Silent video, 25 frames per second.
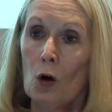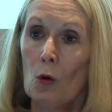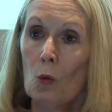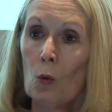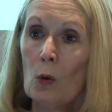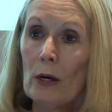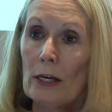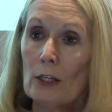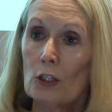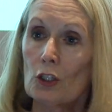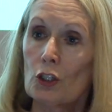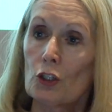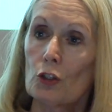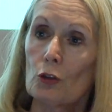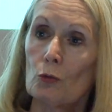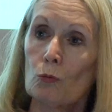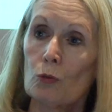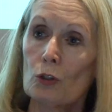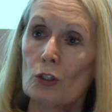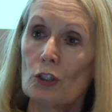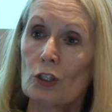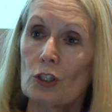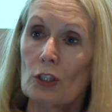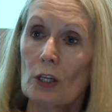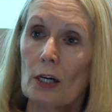which
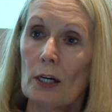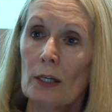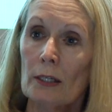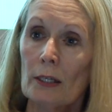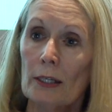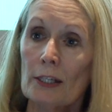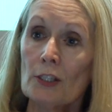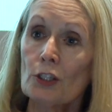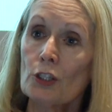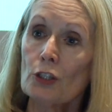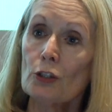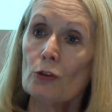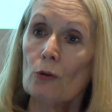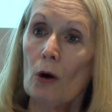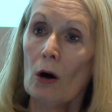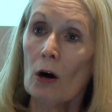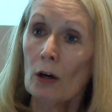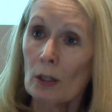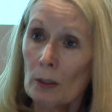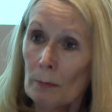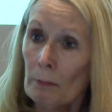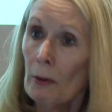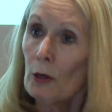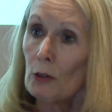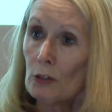was an issue
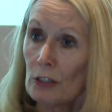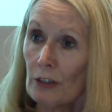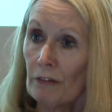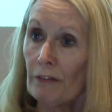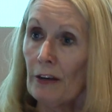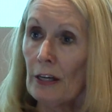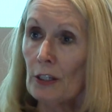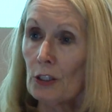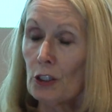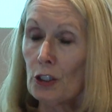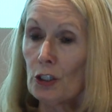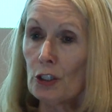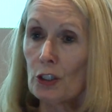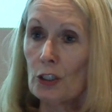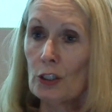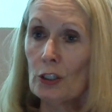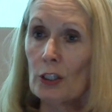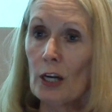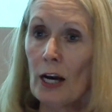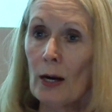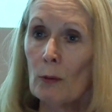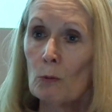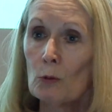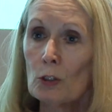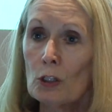on
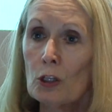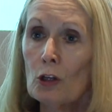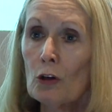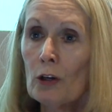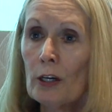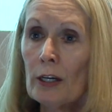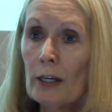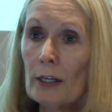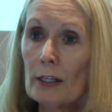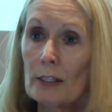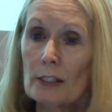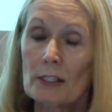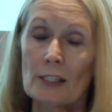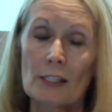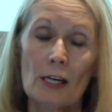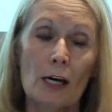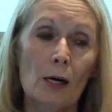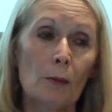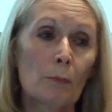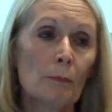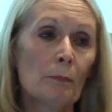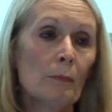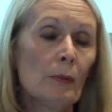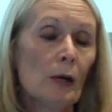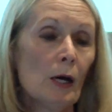motivation and was looking at
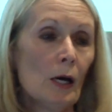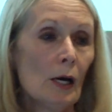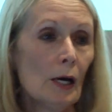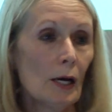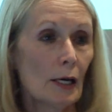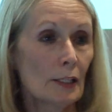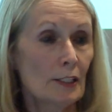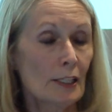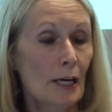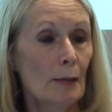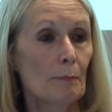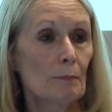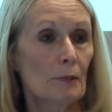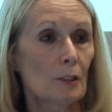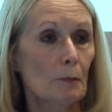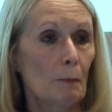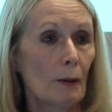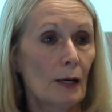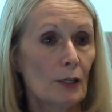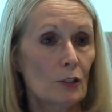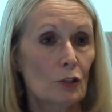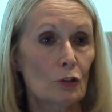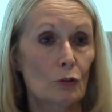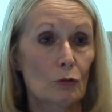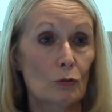some attempts
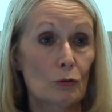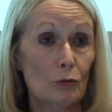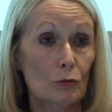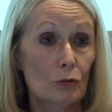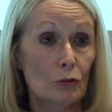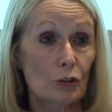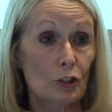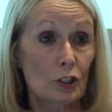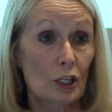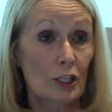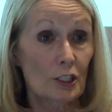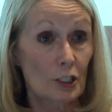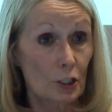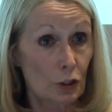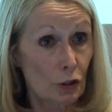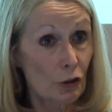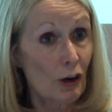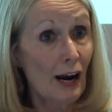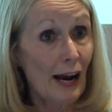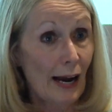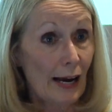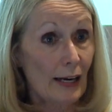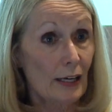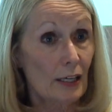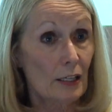by schools to
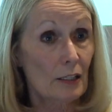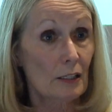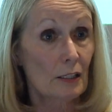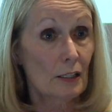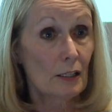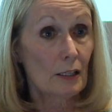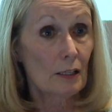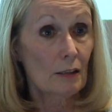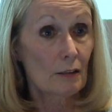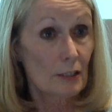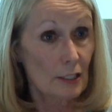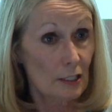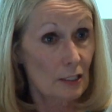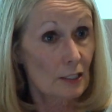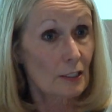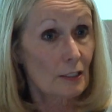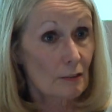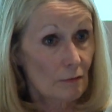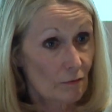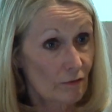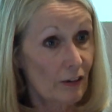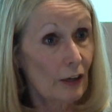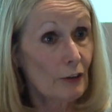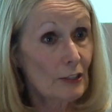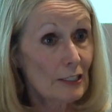crack this
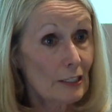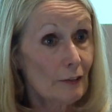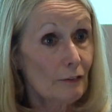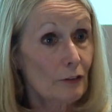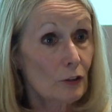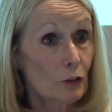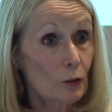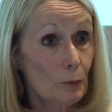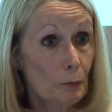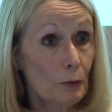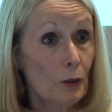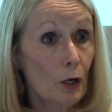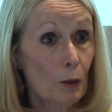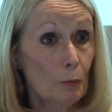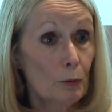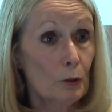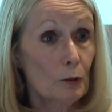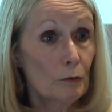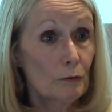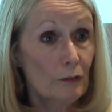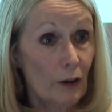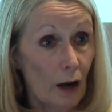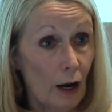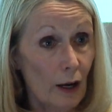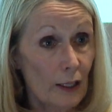very difficult
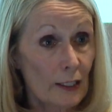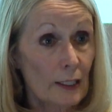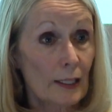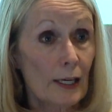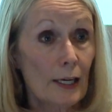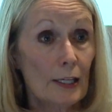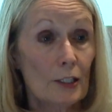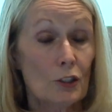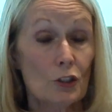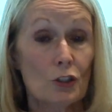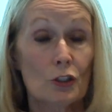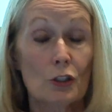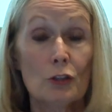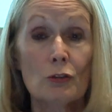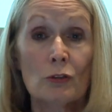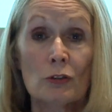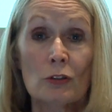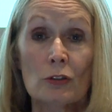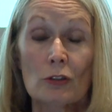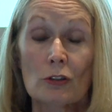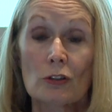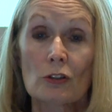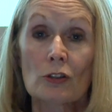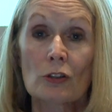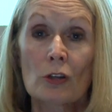problem of unengaged
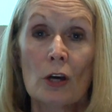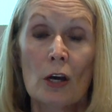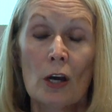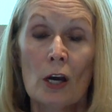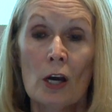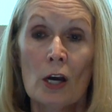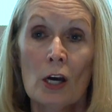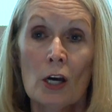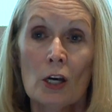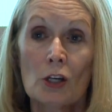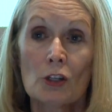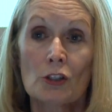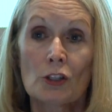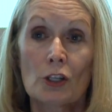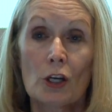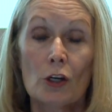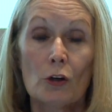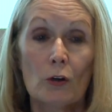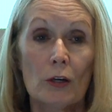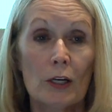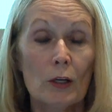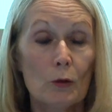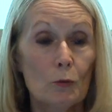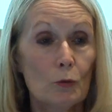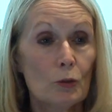students.
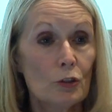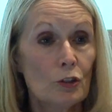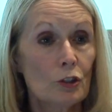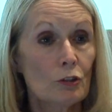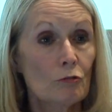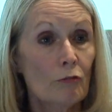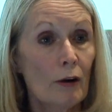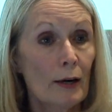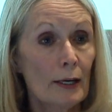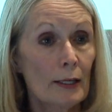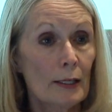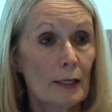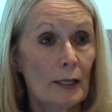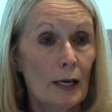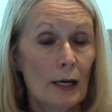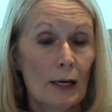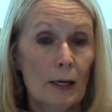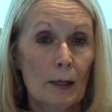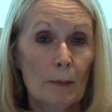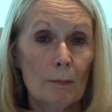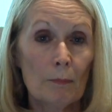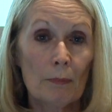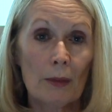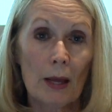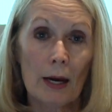So it was running
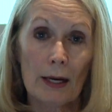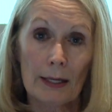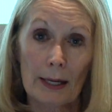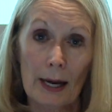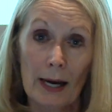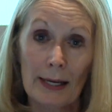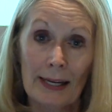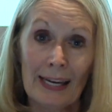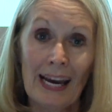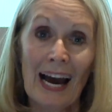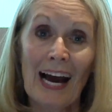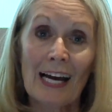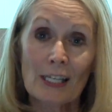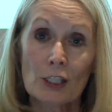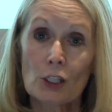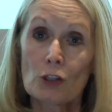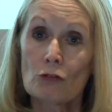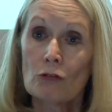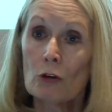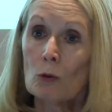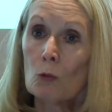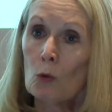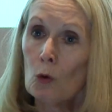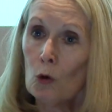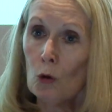a cash
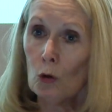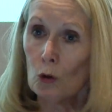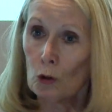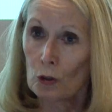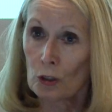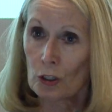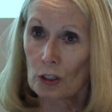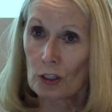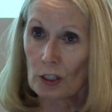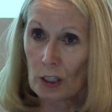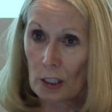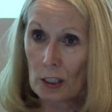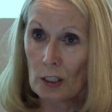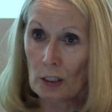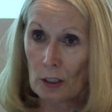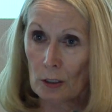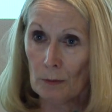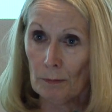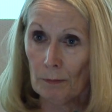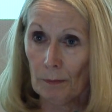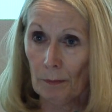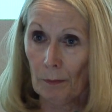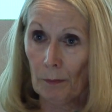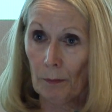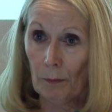reward
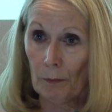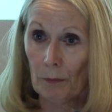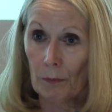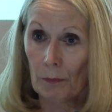system